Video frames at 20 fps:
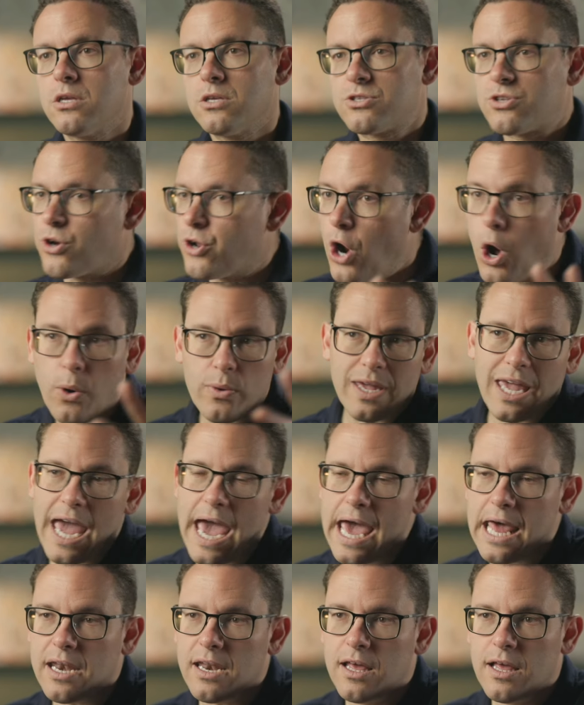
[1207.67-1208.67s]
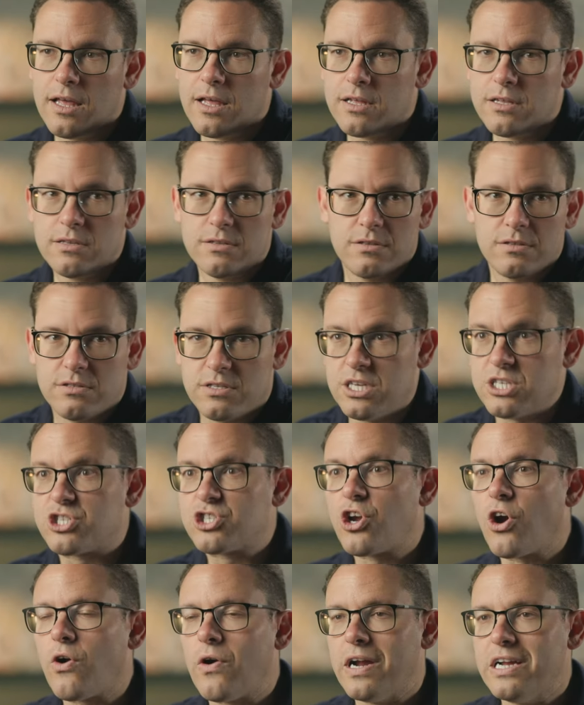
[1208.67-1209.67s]
So don't get
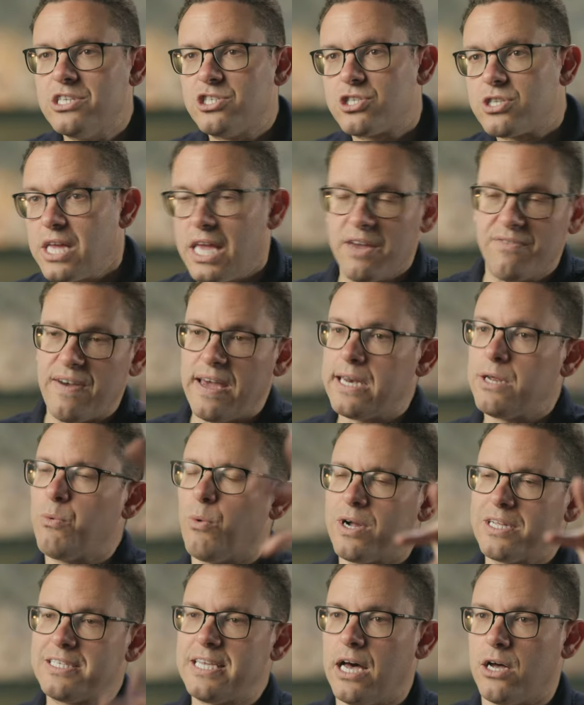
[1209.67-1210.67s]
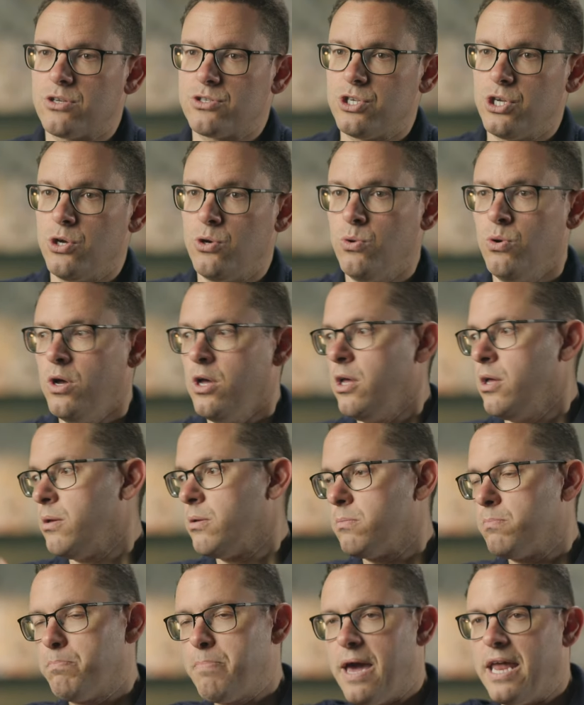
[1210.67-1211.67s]
discouraged if anyone tells you
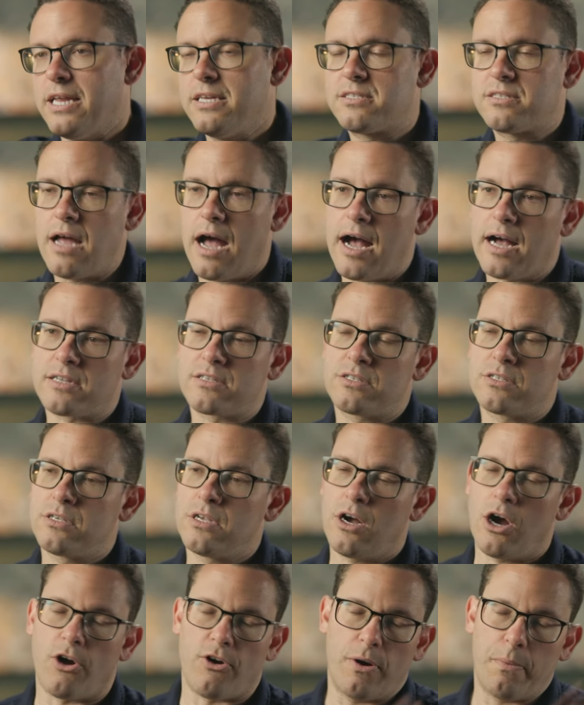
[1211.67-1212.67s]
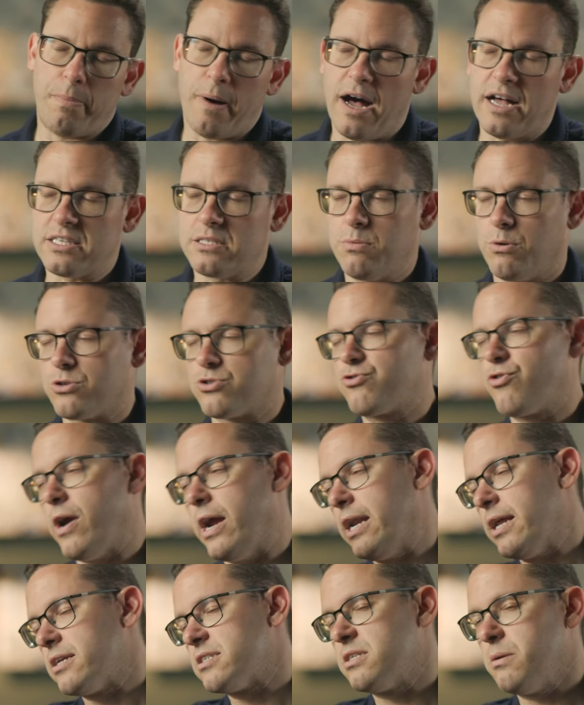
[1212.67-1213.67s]
penny stocks are impossible,
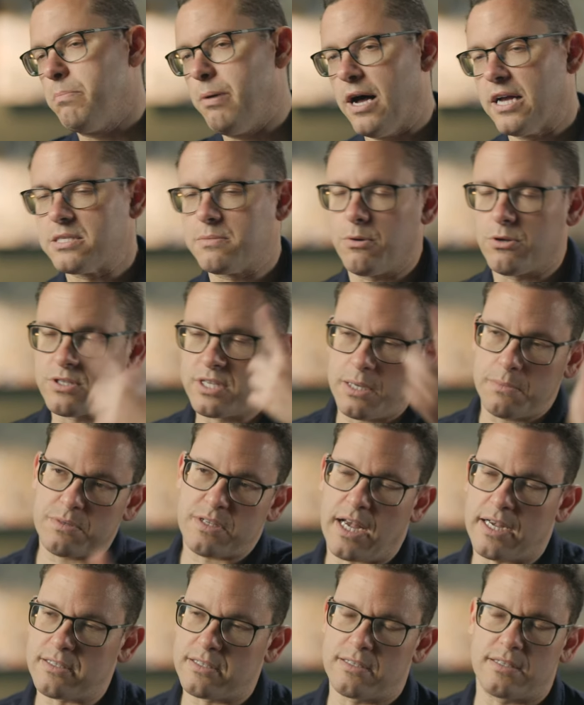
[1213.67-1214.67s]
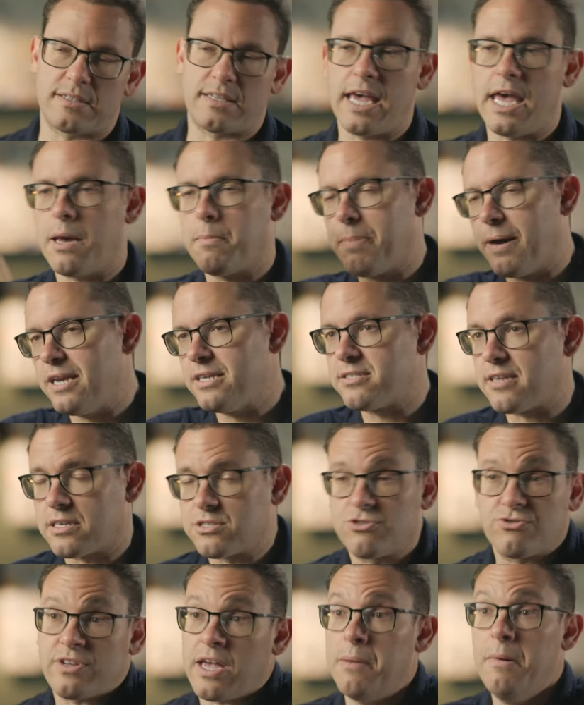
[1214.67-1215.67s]
trading is impossible, Tim Sykes is a scam, penny
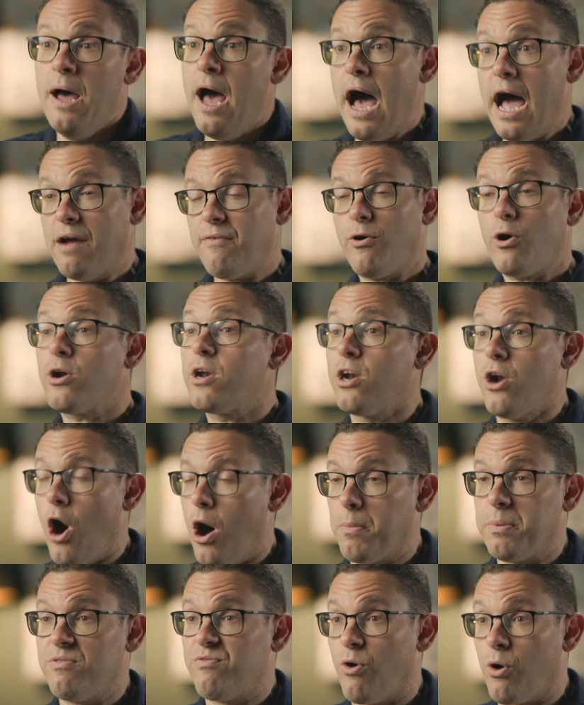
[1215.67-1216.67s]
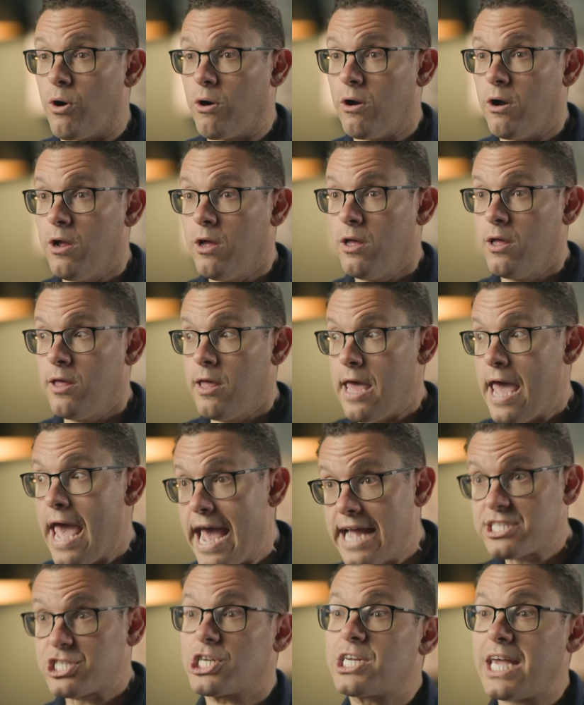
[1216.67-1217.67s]
stocks are a scam. I've heard it all before.
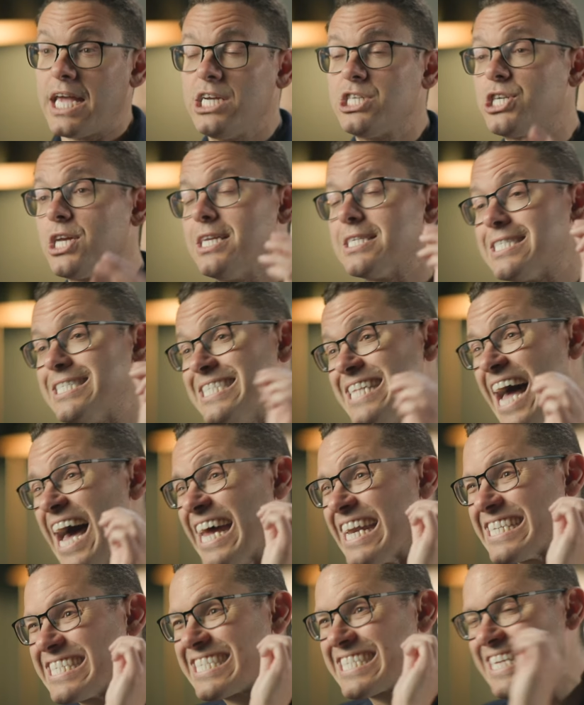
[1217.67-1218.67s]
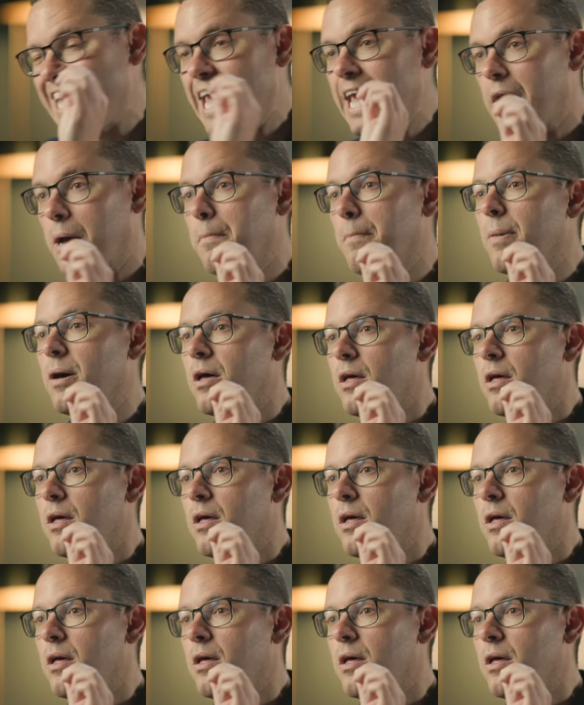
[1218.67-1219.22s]
Education is not a scam.